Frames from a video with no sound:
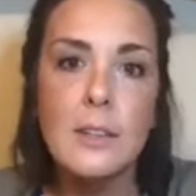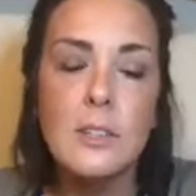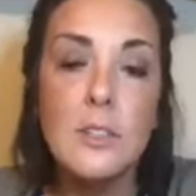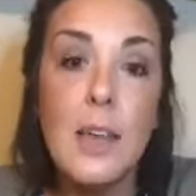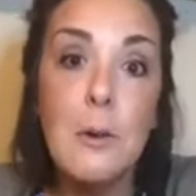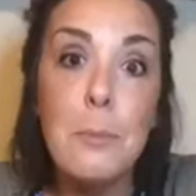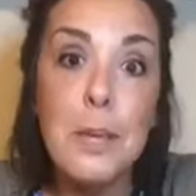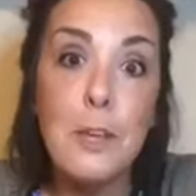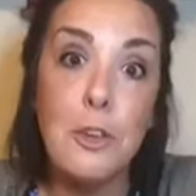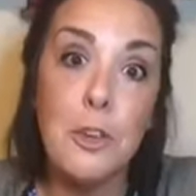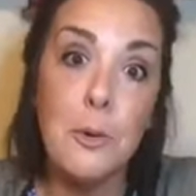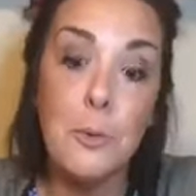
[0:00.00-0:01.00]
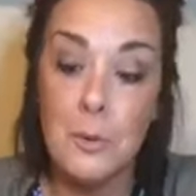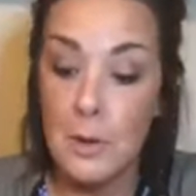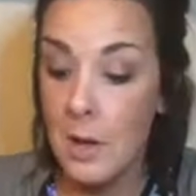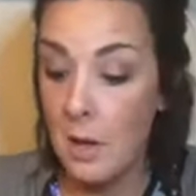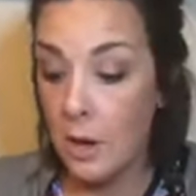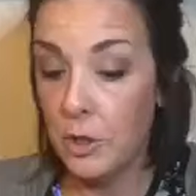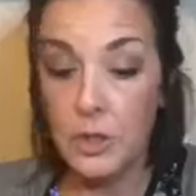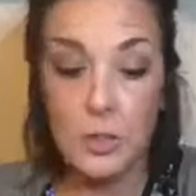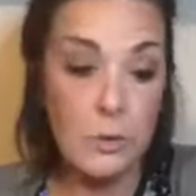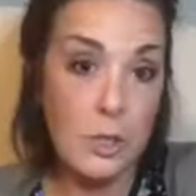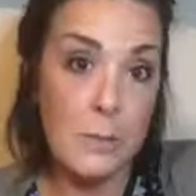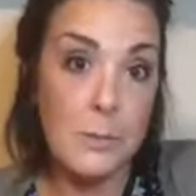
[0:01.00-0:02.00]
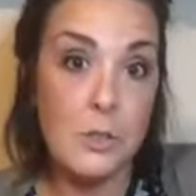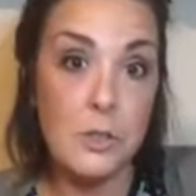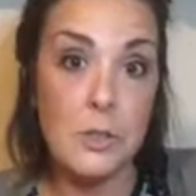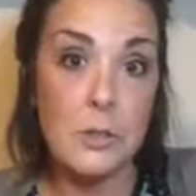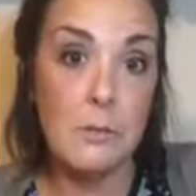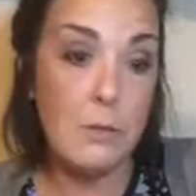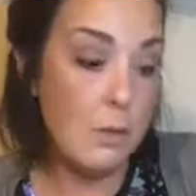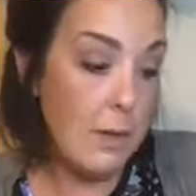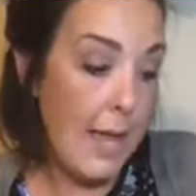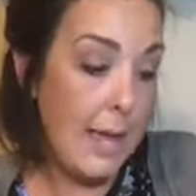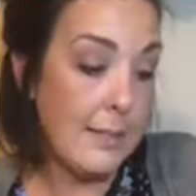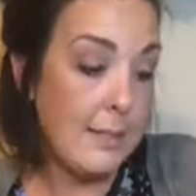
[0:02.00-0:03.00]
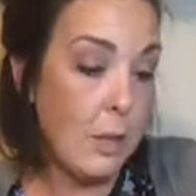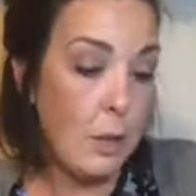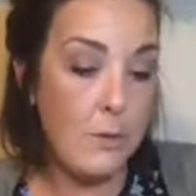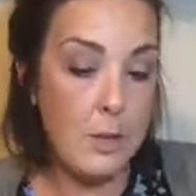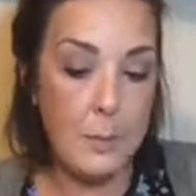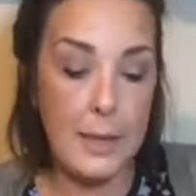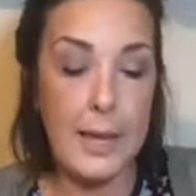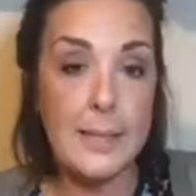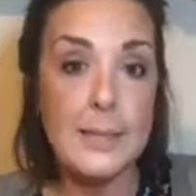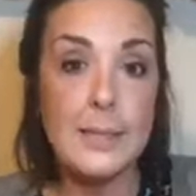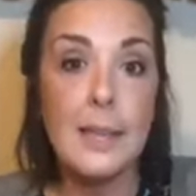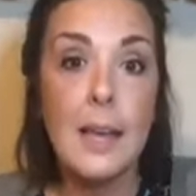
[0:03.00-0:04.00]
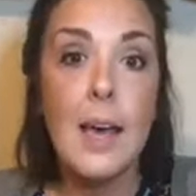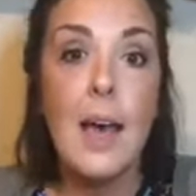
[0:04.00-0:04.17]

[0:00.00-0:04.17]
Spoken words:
So that would be cute. Or just do Christmas tree, little hands all over the place.